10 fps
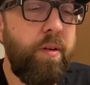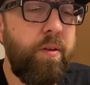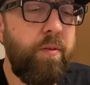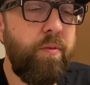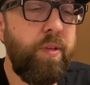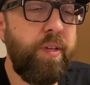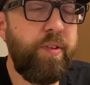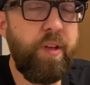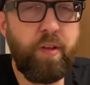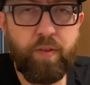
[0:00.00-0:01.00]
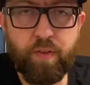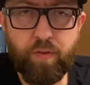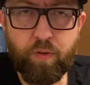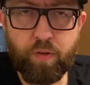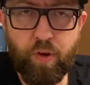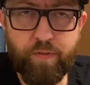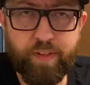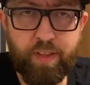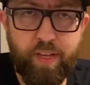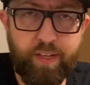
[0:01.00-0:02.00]
really sucks, this whole COVID
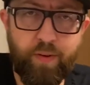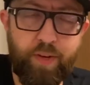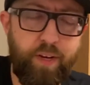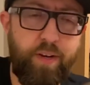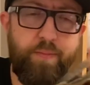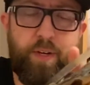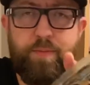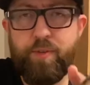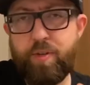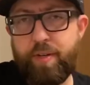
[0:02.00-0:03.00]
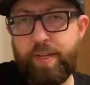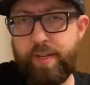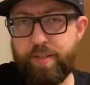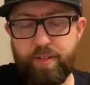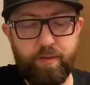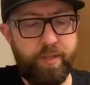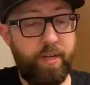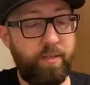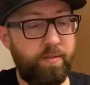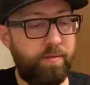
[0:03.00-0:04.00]
thing going on, but I'm sure you guys know that.
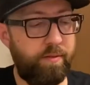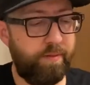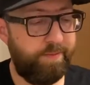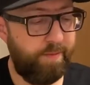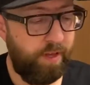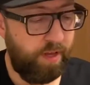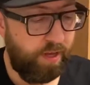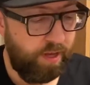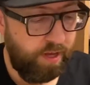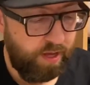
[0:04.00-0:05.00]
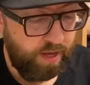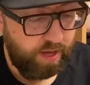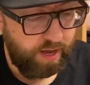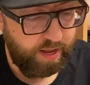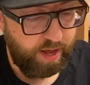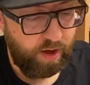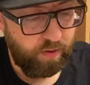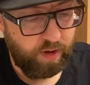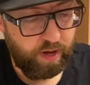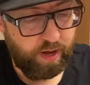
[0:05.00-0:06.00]
Anyhow,
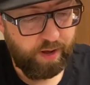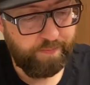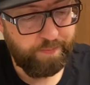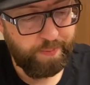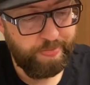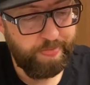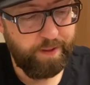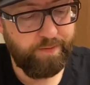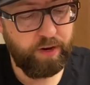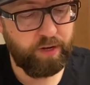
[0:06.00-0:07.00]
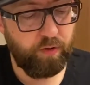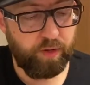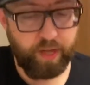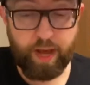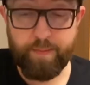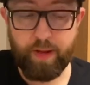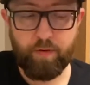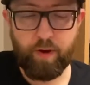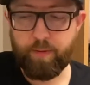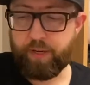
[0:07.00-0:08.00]
very cool. Yeah, I met
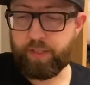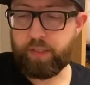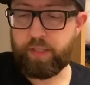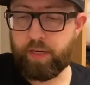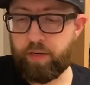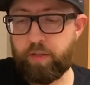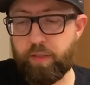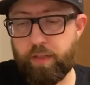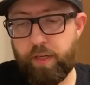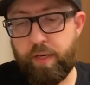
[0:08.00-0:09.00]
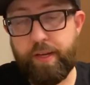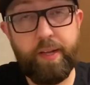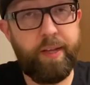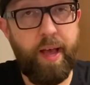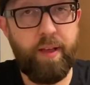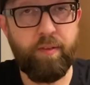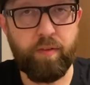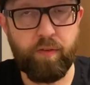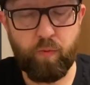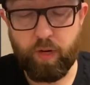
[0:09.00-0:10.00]
Robert Englund there, and Nick Castle
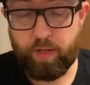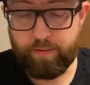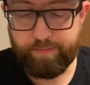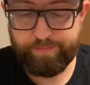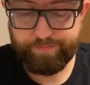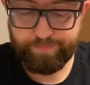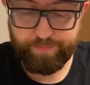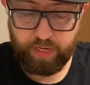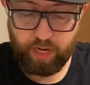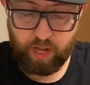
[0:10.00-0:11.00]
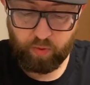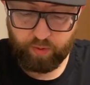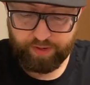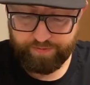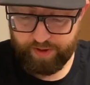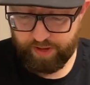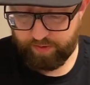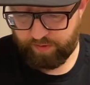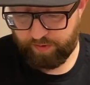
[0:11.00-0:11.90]
as well. Big Halloween fan, so